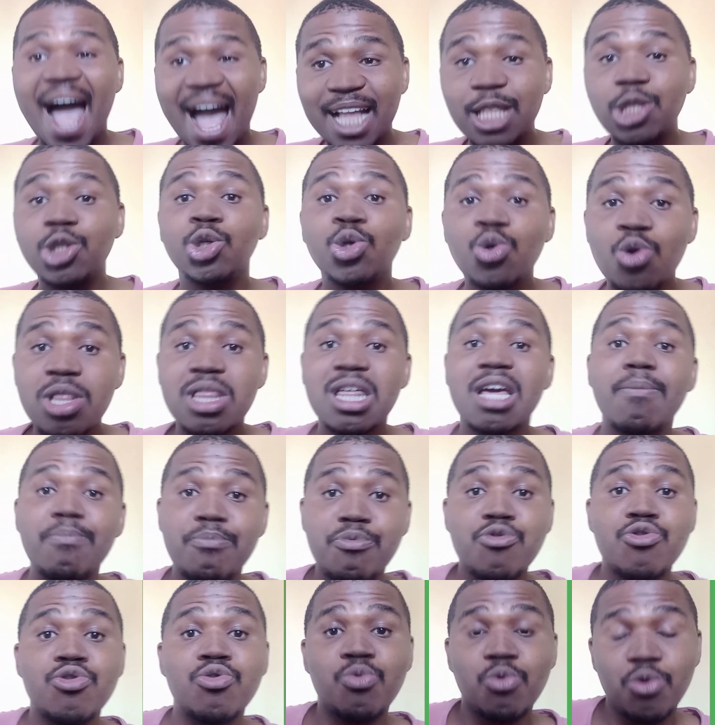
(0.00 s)
I do
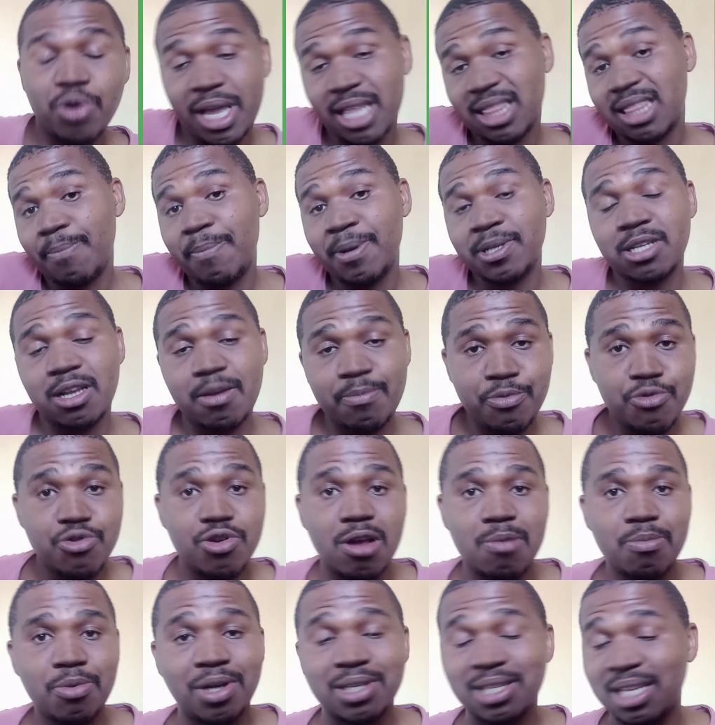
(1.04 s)
think Bruno will get the best out of
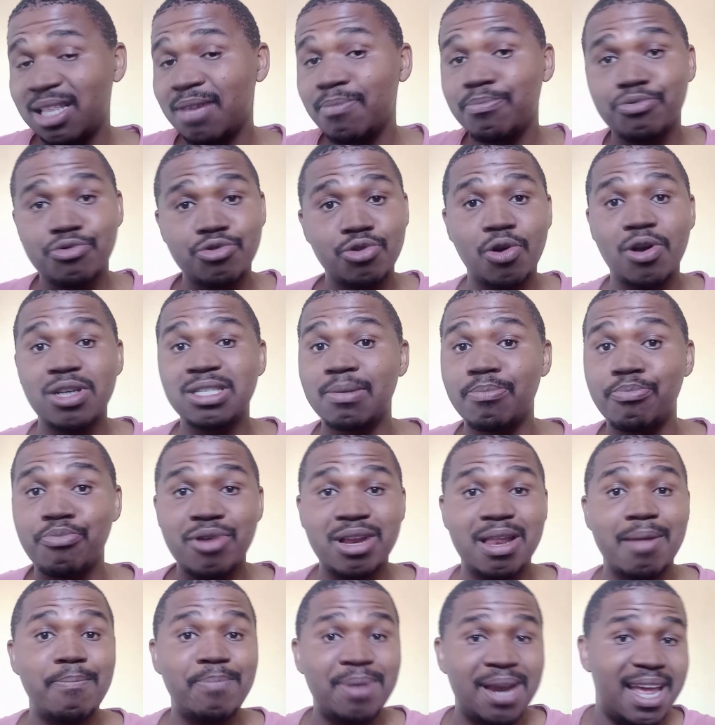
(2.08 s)
Bruno, because I think Bruno is a
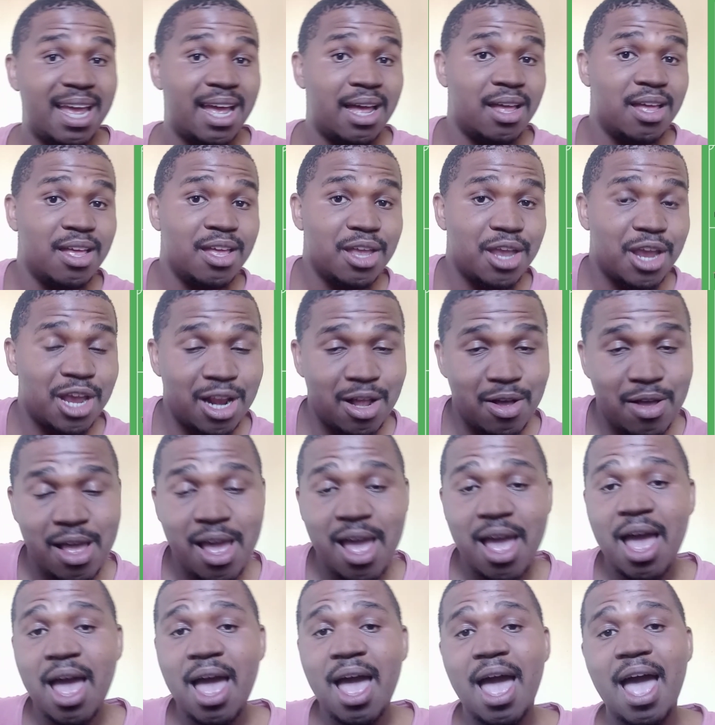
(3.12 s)
brilliant player. You know,
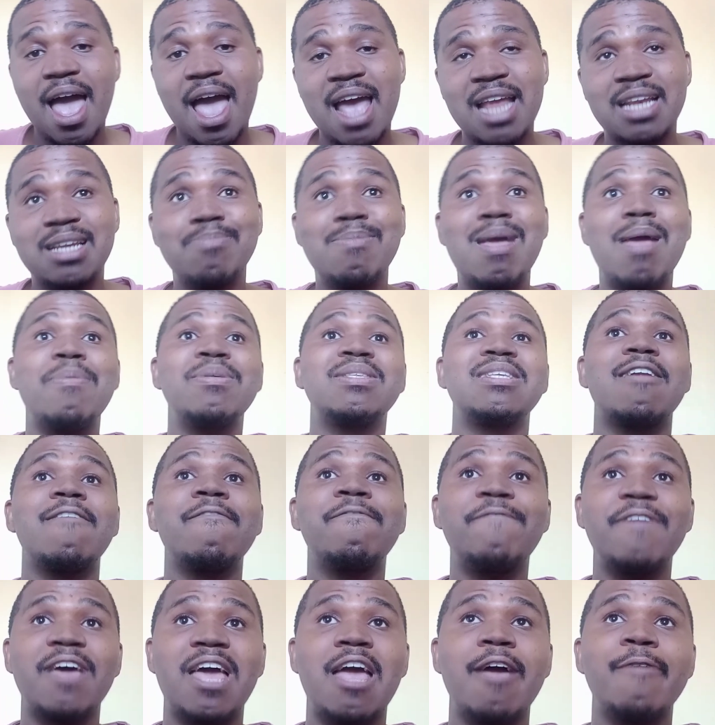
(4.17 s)
and maybe it's
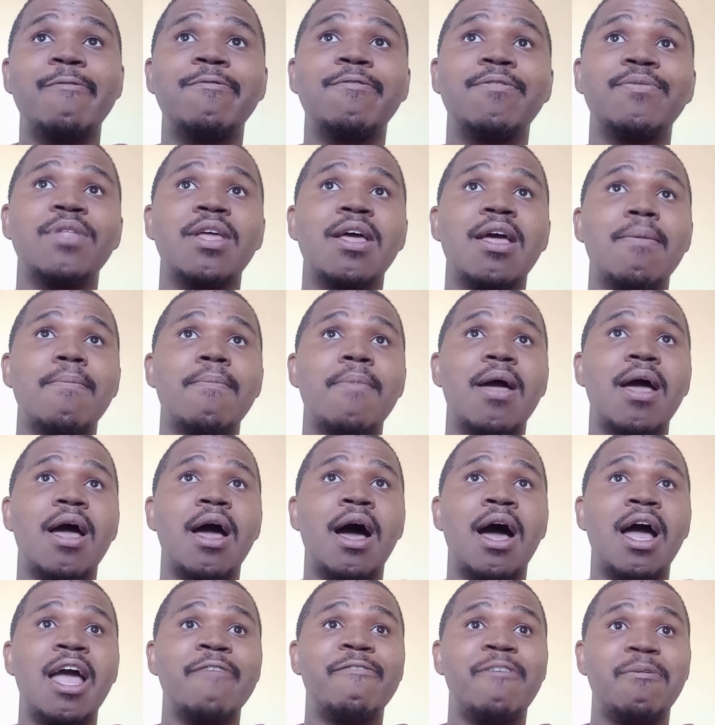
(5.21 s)
unfair
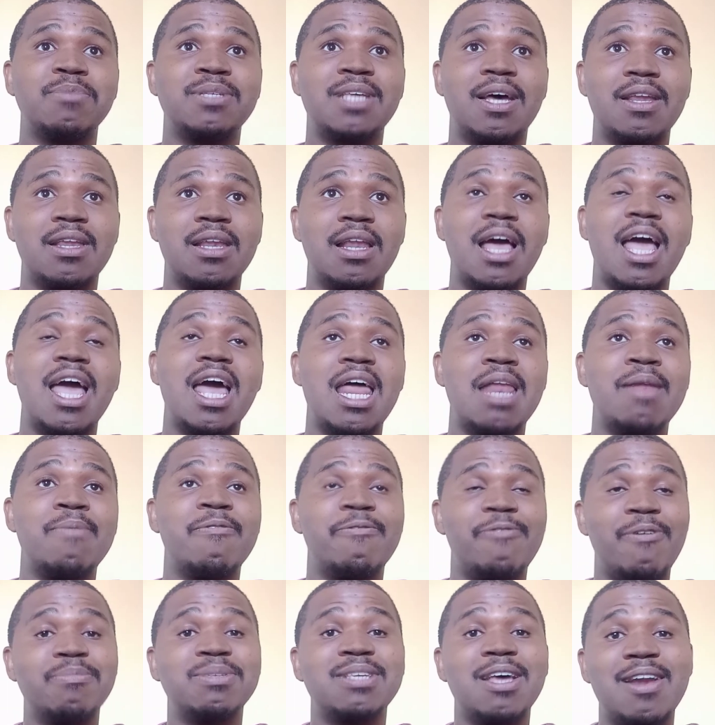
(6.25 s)
if I'm sounding
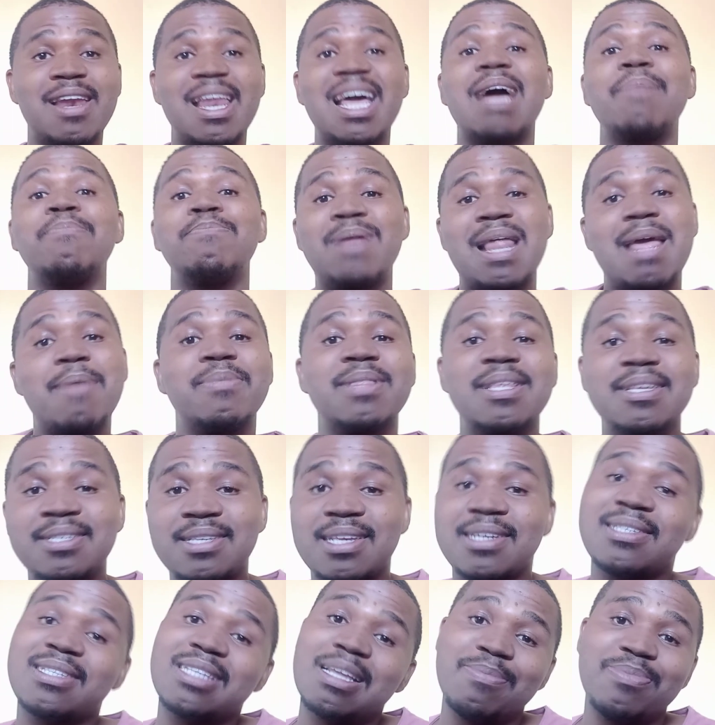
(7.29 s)
like I'm blaming the
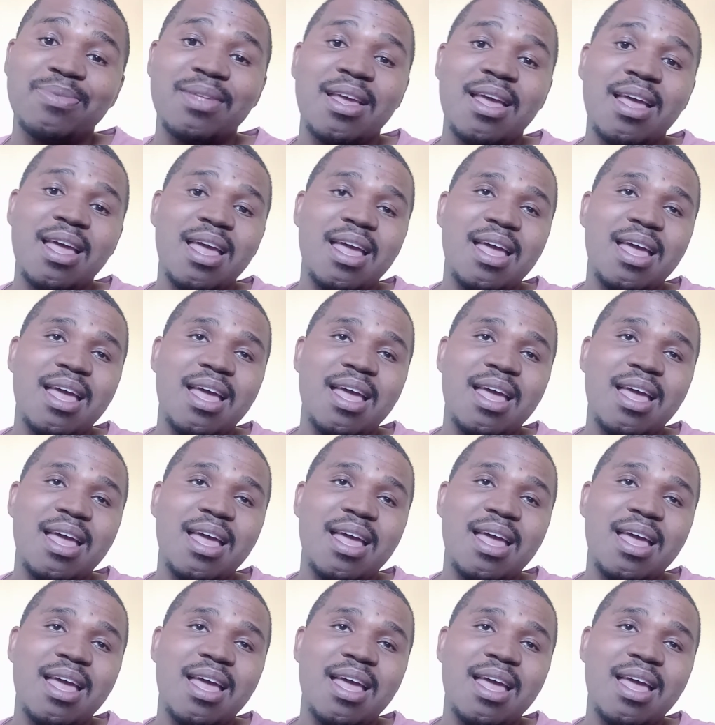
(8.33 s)
system